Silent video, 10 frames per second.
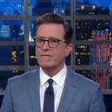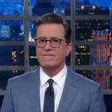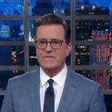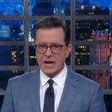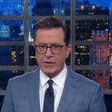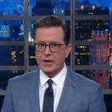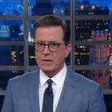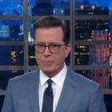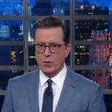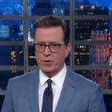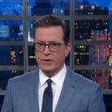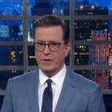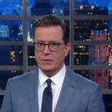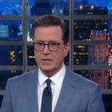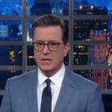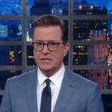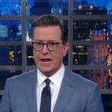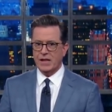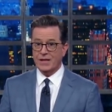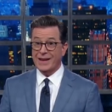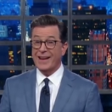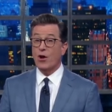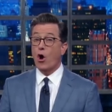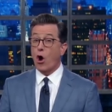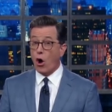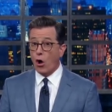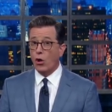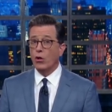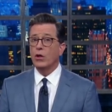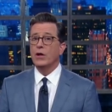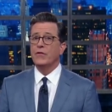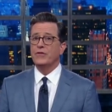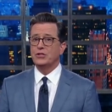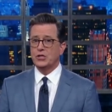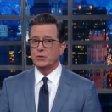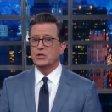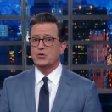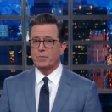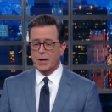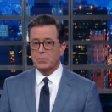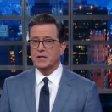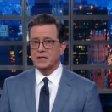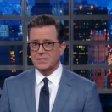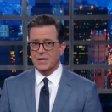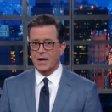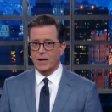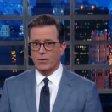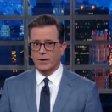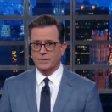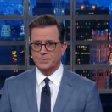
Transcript: very important, though it does alienate all the Jewish Republicans in Iowa.